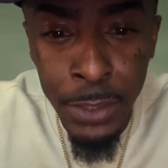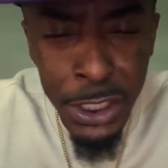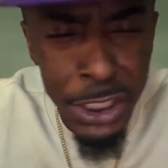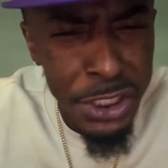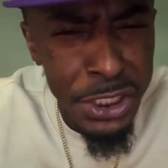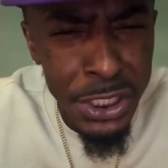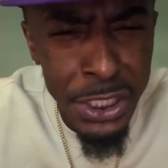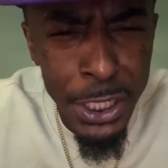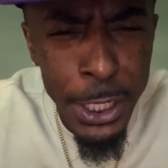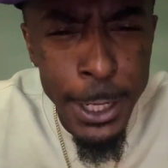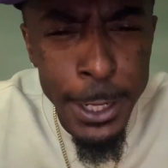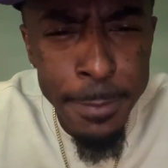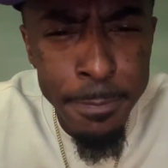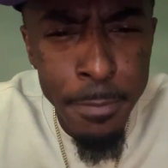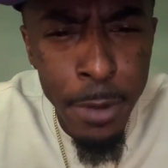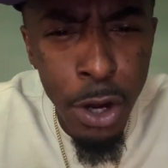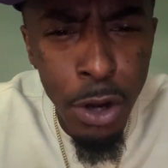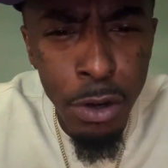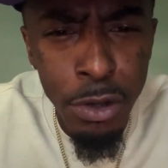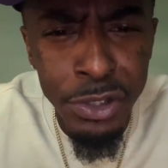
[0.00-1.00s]
Is it
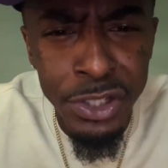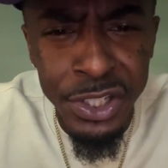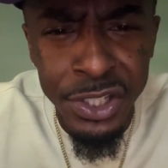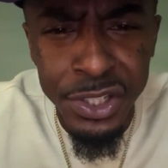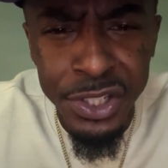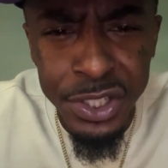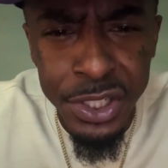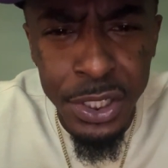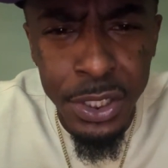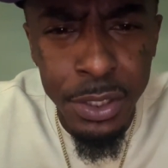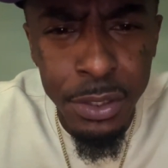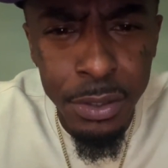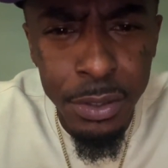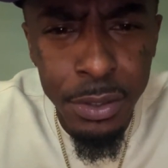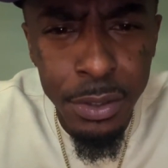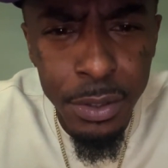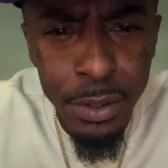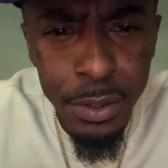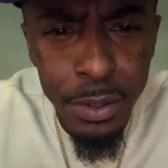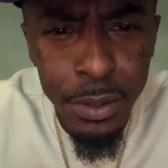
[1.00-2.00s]
an emergency
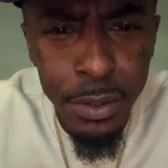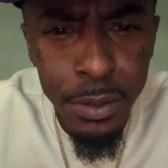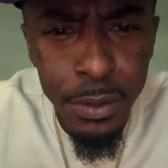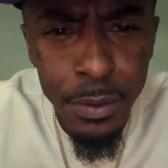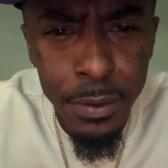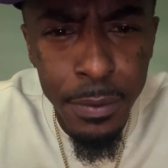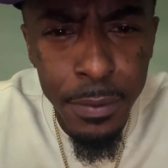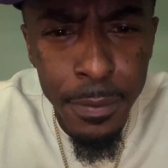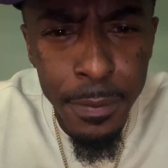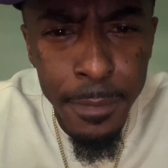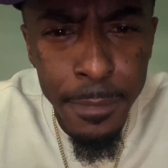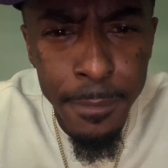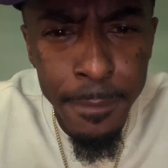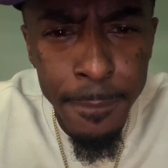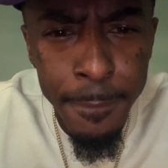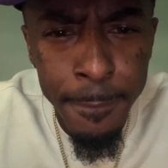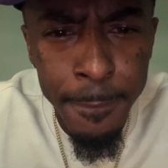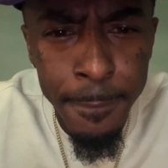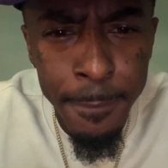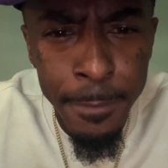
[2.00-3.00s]

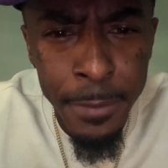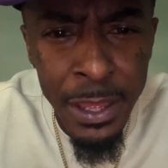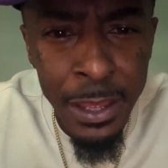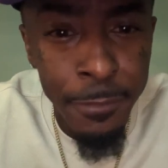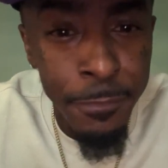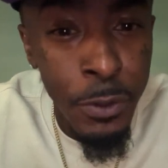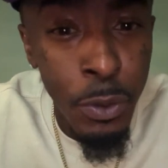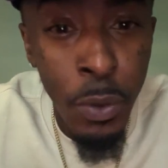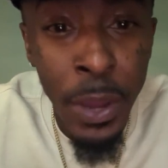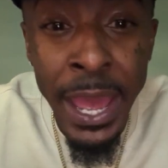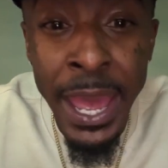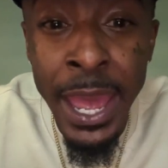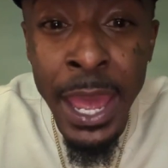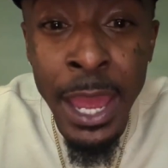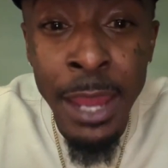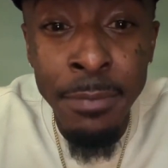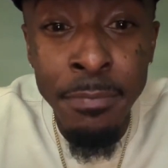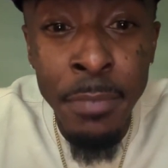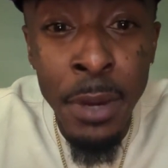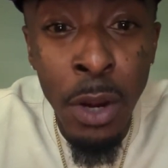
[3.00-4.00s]
if you
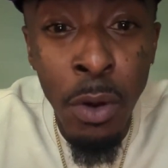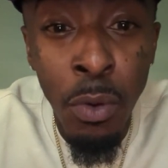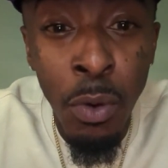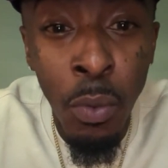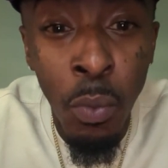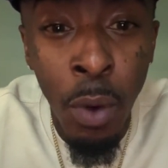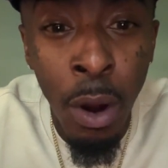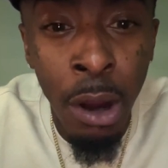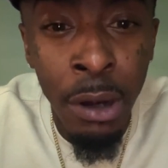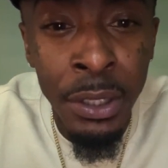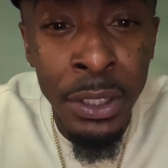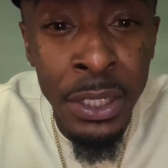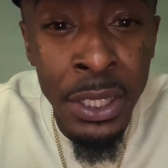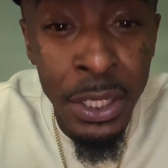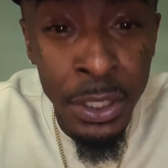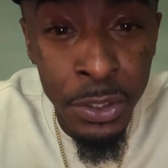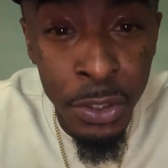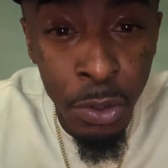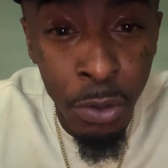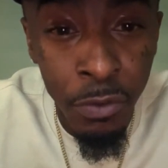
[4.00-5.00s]
had marijuana
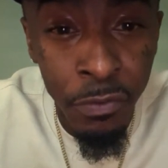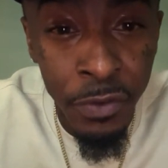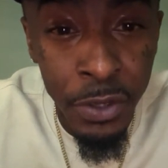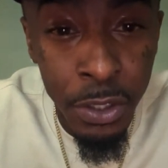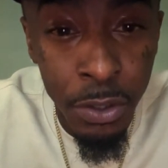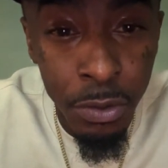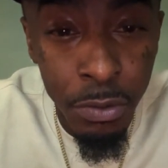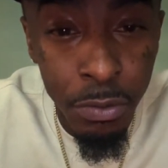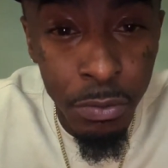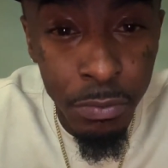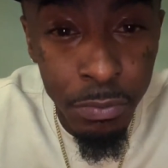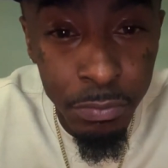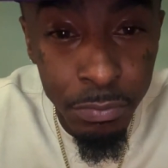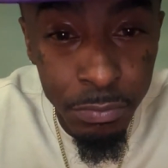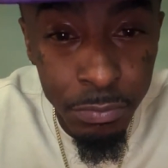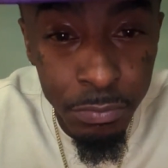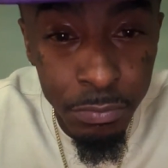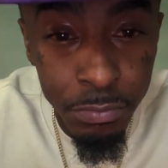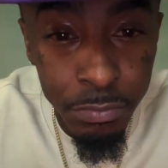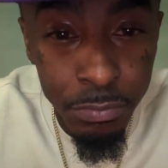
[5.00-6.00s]
in your vehicle?
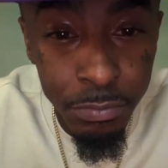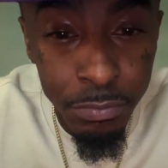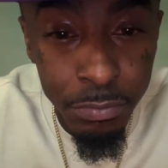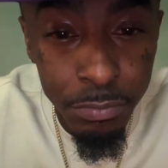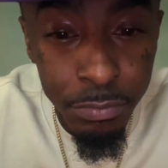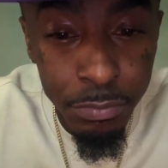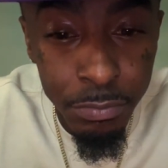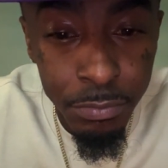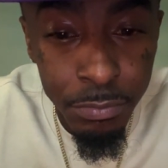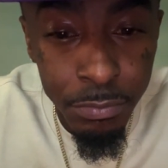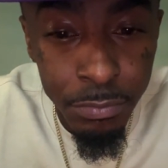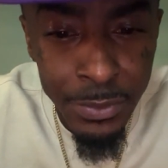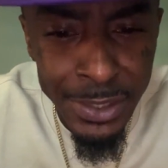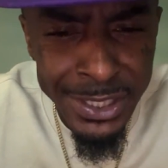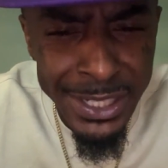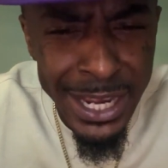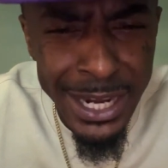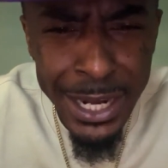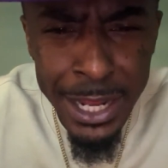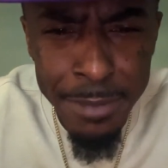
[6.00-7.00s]

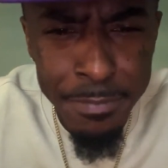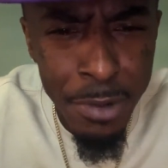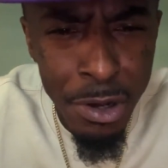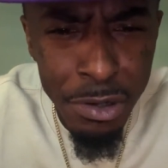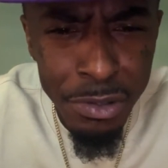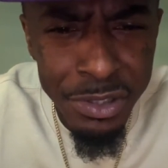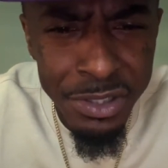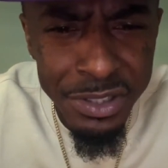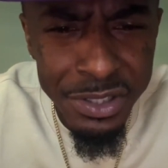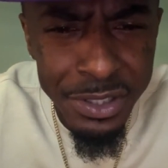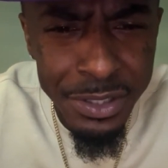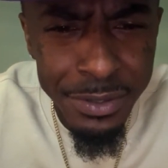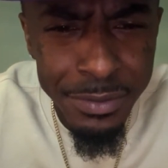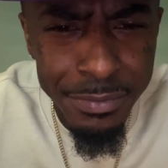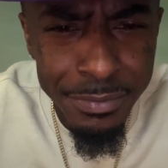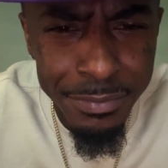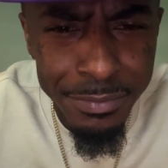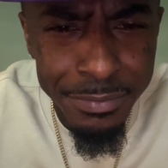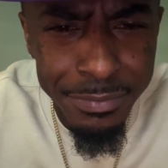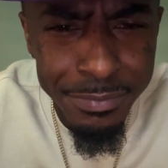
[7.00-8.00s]
Is that an emergency?
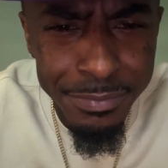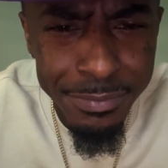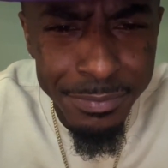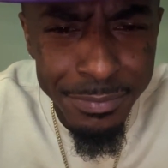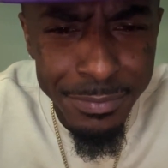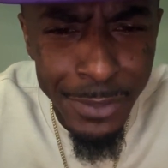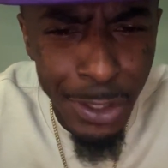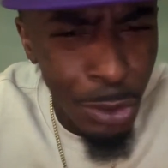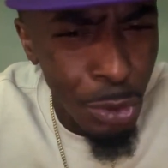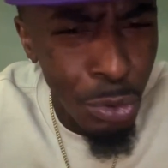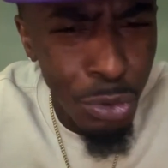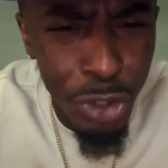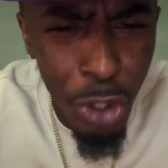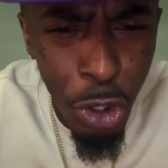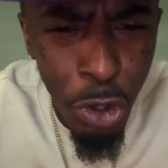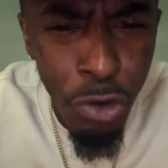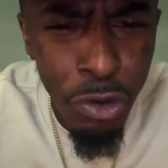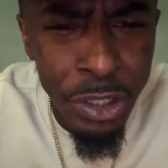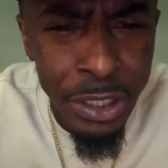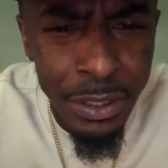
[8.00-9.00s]
Who's
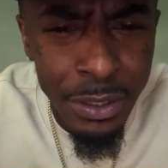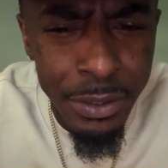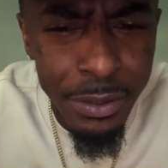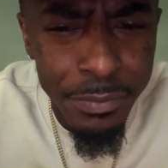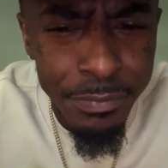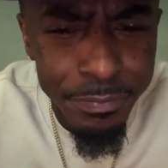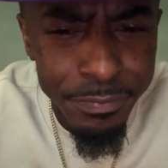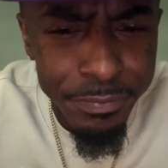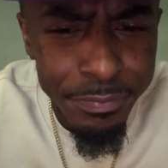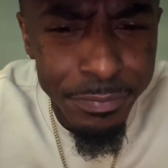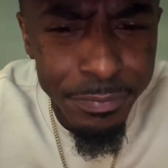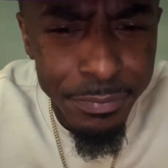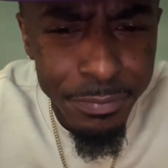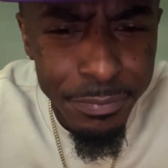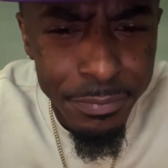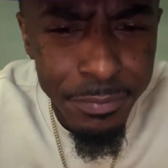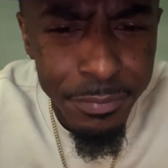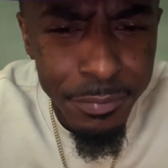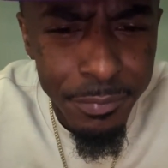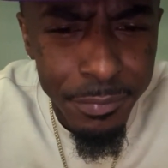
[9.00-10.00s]
hurting?
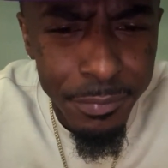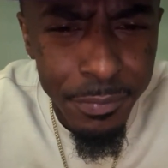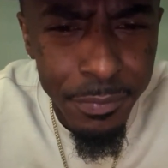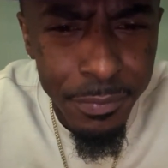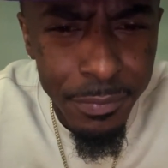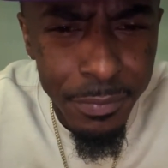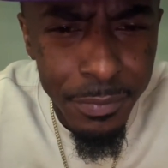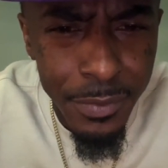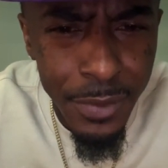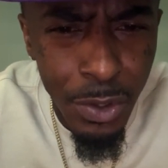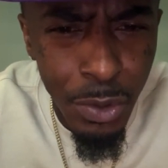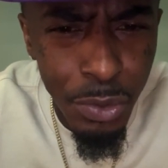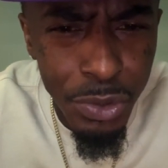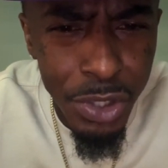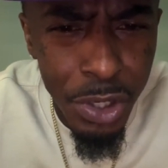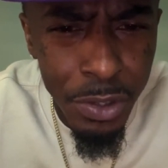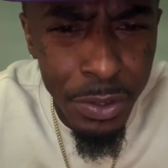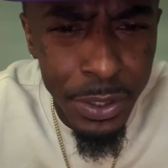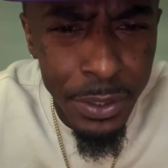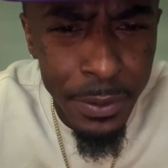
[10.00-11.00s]

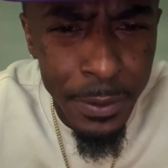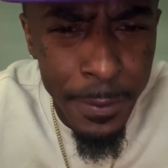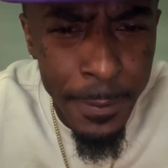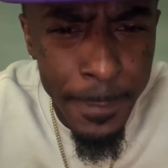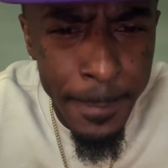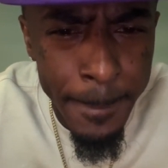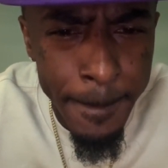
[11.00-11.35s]
Who's hurting?